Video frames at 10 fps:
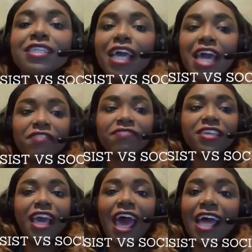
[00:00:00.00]
they have
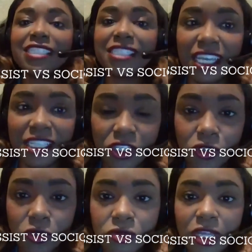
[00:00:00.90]
gaslit
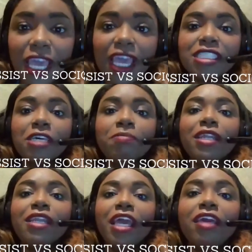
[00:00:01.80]
you into
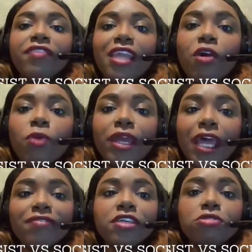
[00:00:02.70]
believing that
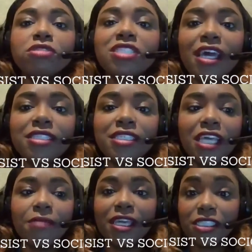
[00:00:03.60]
whatever you said to
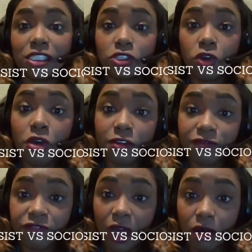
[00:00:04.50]
them is your
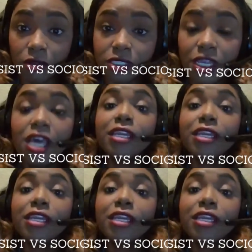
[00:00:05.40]
fault.